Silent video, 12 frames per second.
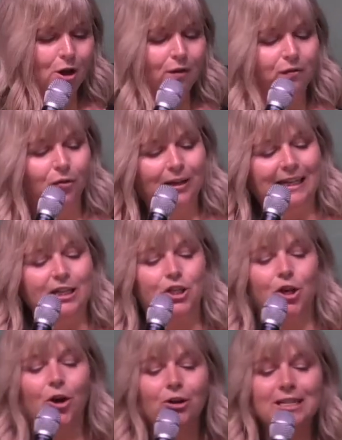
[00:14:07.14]
"For he
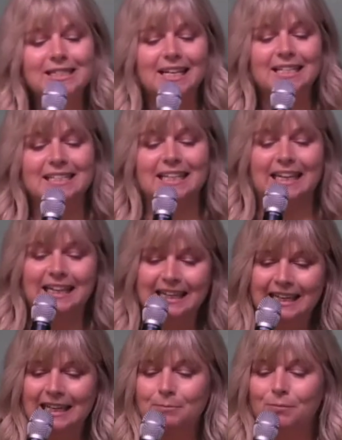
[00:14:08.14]
chose us in
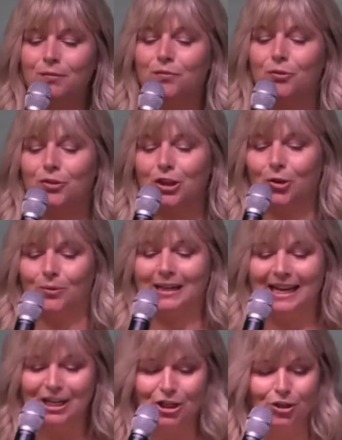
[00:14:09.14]
him before the
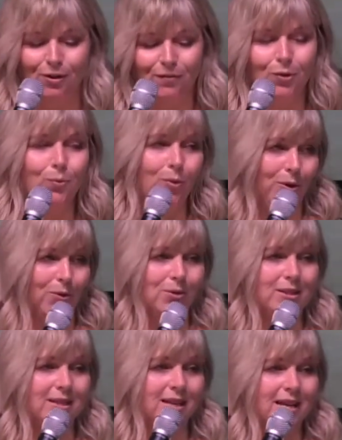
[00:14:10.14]
creation of the
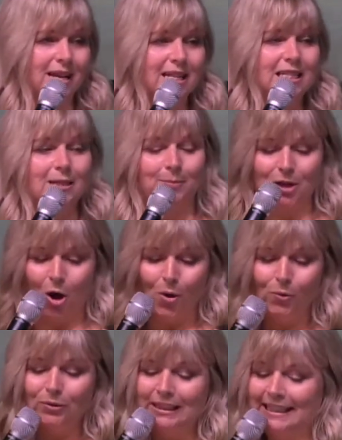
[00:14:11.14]
world to be
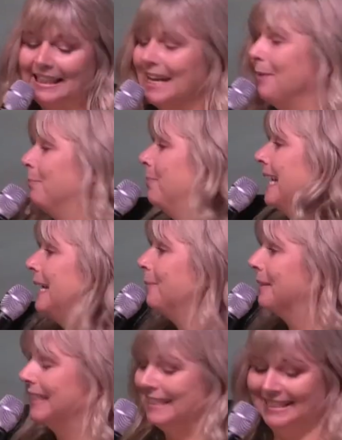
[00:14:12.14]
holy and
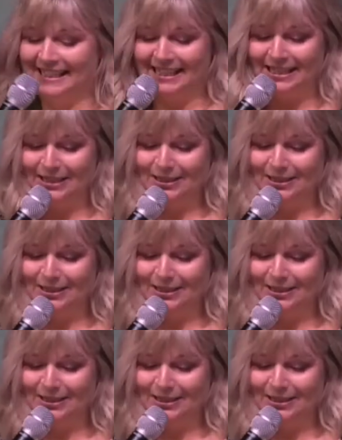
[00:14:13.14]
blameless in his